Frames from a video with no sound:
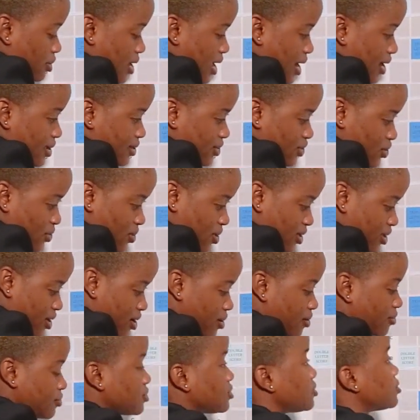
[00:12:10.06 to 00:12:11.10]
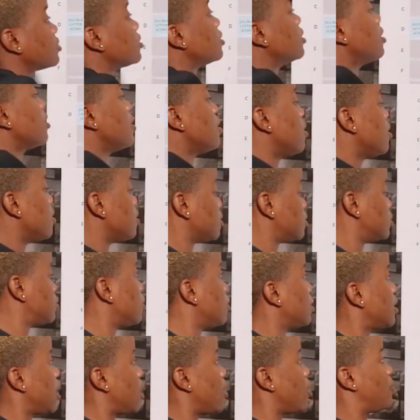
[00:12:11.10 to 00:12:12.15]
like 3 tiles.
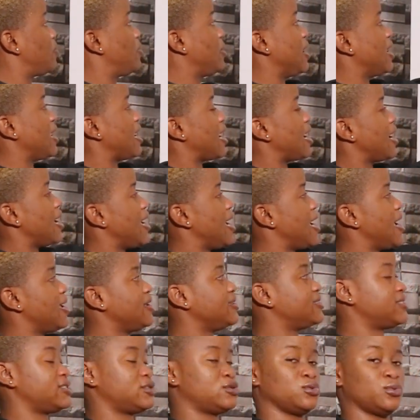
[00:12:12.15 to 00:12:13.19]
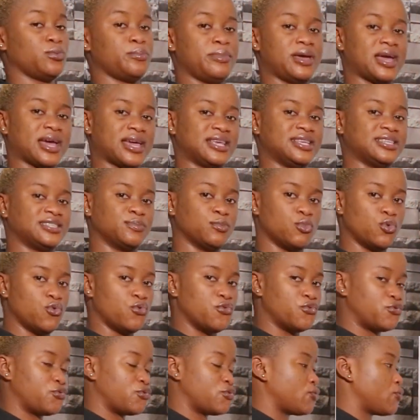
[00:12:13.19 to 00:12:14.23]
So now player A is to make his
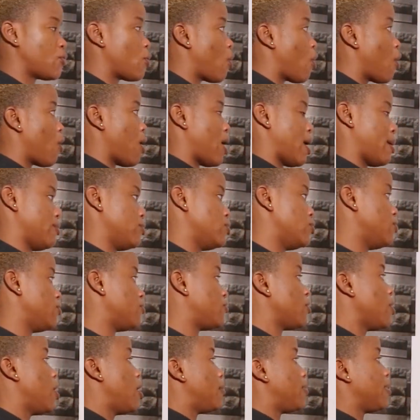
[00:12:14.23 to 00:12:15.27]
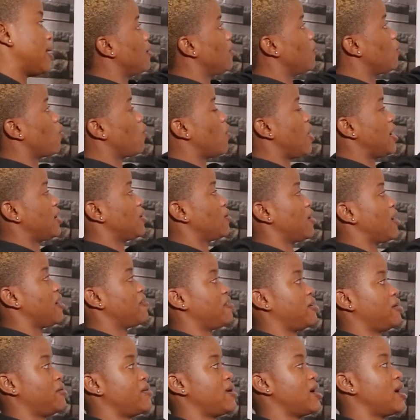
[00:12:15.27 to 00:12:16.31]
move or her move. When you
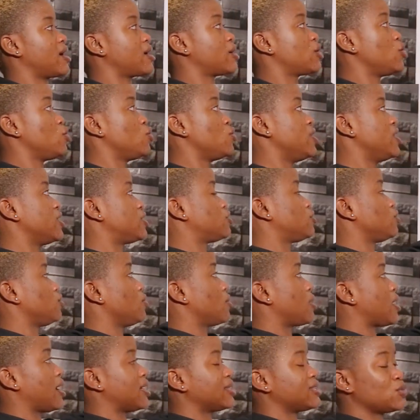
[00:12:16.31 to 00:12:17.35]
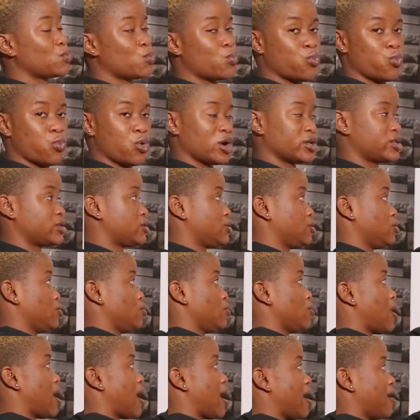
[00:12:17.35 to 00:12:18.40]
have a rack, you need to look at what
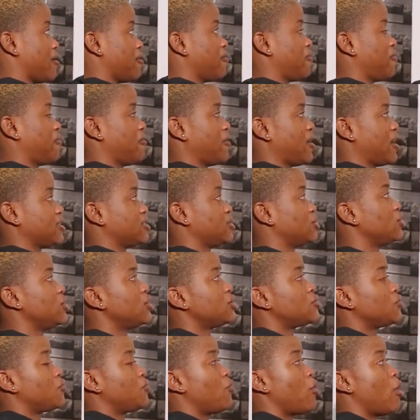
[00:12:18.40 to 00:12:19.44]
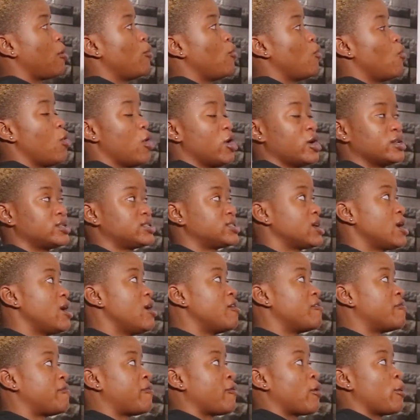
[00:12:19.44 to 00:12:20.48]
you have first. You need to form words
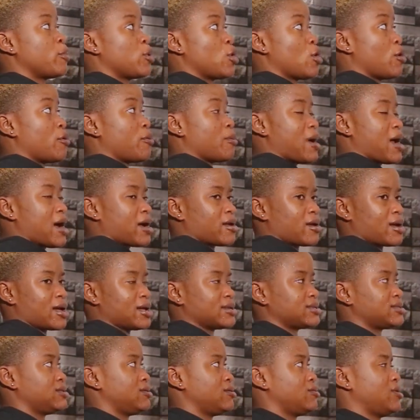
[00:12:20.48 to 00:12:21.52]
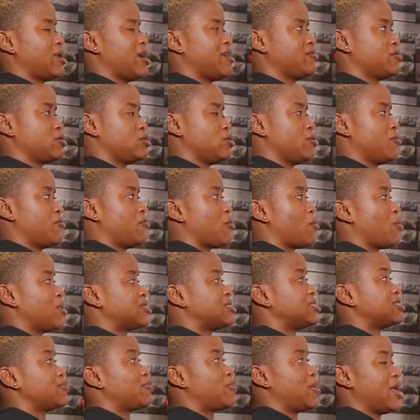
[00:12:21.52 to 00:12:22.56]
from your rack. You have to look for
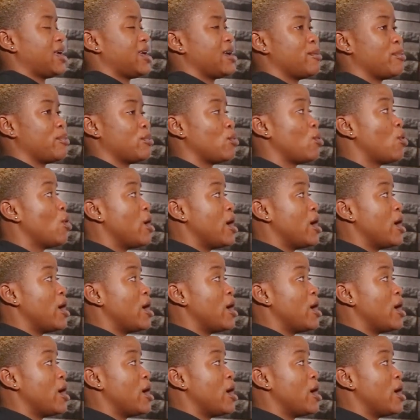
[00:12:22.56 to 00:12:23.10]
what is playable